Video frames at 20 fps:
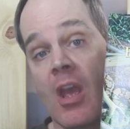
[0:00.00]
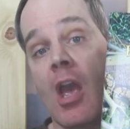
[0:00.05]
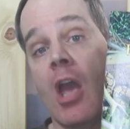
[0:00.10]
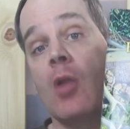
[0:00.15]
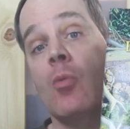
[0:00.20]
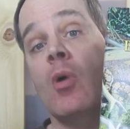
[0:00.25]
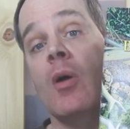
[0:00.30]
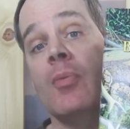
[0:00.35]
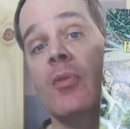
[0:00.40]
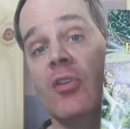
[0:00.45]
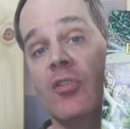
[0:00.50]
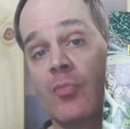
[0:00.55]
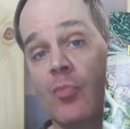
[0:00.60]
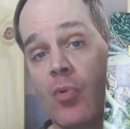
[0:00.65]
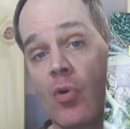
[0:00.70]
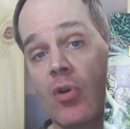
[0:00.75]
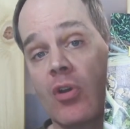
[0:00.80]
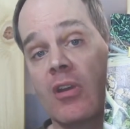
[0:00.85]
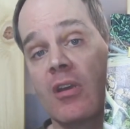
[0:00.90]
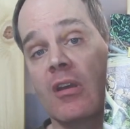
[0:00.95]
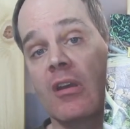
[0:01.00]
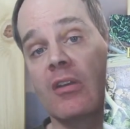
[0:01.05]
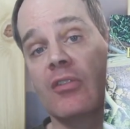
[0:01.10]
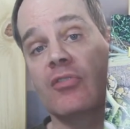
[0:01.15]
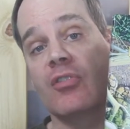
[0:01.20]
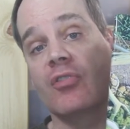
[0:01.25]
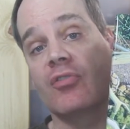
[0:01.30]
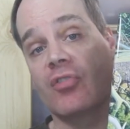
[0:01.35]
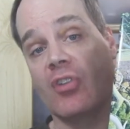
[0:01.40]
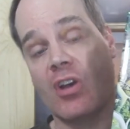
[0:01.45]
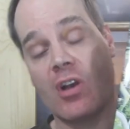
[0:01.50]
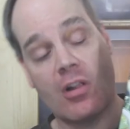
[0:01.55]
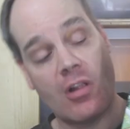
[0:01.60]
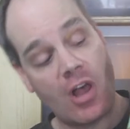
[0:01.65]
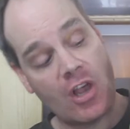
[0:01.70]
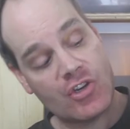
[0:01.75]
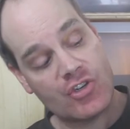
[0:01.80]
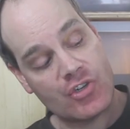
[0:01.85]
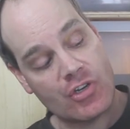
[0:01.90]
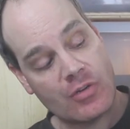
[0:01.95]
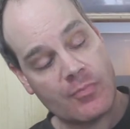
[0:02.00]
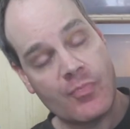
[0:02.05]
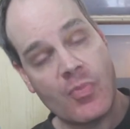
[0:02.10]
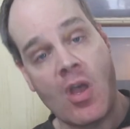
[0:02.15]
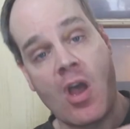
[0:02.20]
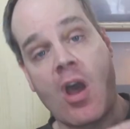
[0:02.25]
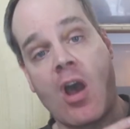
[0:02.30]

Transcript: And what this book is, is a collection